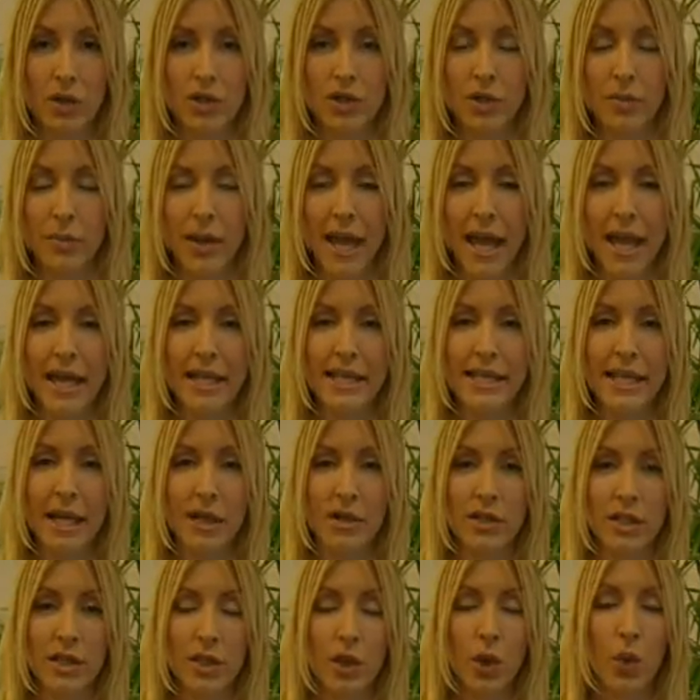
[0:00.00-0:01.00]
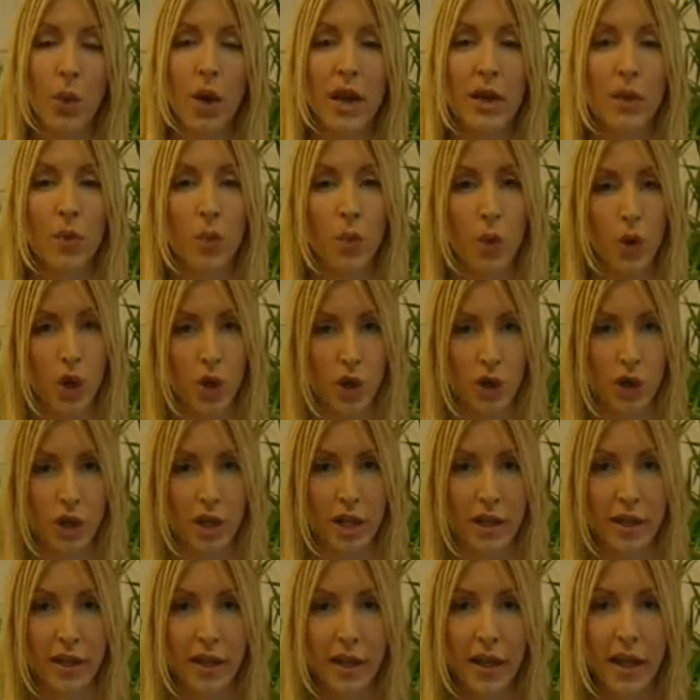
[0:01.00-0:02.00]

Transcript: So my head down didn't quite work.